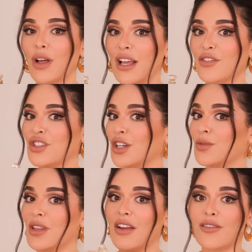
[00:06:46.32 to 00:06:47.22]
what I've shared
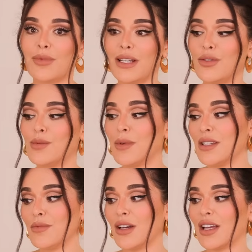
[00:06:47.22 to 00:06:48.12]
with everybody who's been
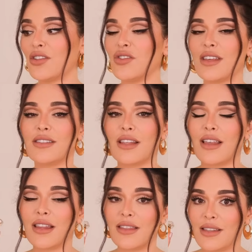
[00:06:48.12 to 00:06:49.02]
to Marrakesh, they said
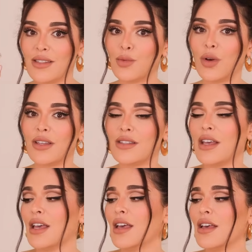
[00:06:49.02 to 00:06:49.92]
that this was
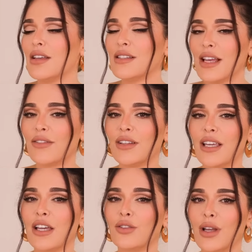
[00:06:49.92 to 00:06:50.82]

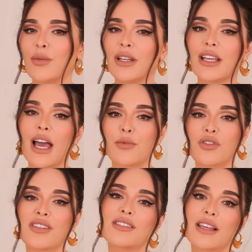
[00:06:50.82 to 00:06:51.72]
definitely a great way to
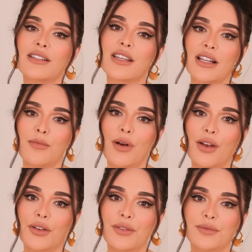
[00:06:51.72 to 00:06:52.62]
capture the scent in a
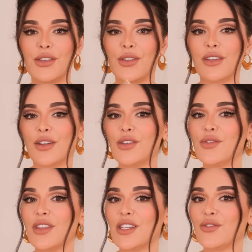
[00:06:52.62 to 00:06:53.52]
bottle. So the nose
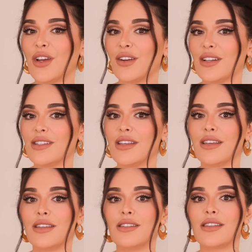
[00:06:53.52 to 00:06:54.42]
for this fragrance
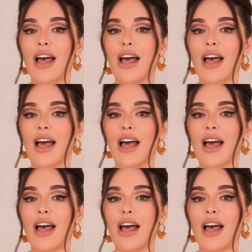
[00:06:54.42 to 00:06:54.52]
is